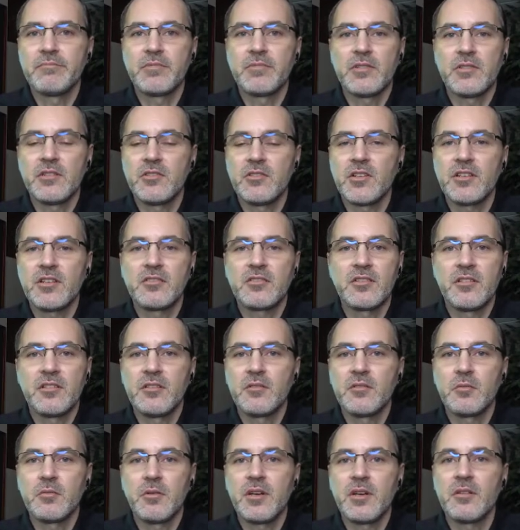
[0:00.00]

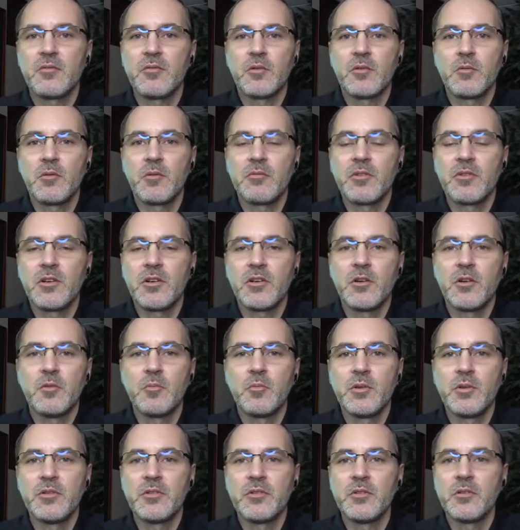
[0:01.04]
suggestions, whatever, we're very
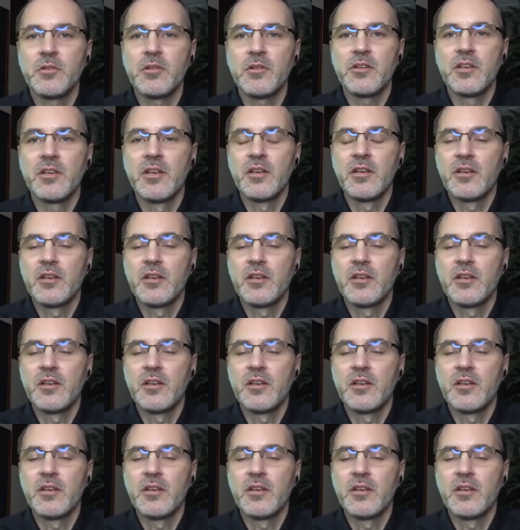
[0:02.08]
open to it.